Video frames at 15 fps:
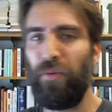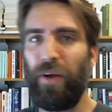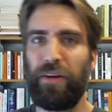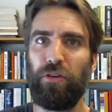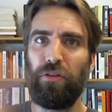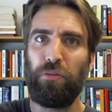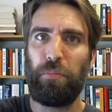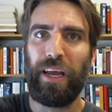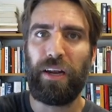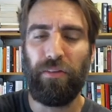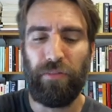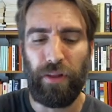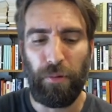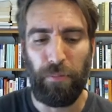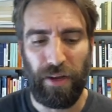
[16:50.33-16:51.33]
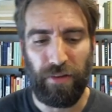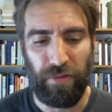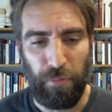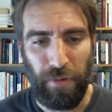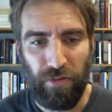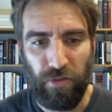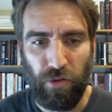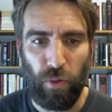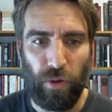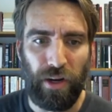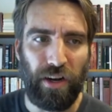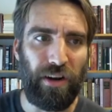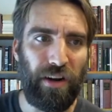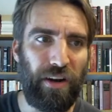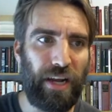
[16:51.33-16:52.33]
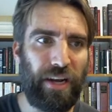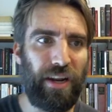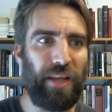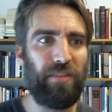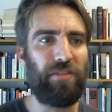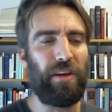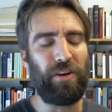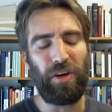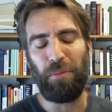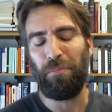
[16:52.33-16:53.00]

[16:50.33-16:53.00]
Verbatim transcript: retrospectively by some historian in the 19th century.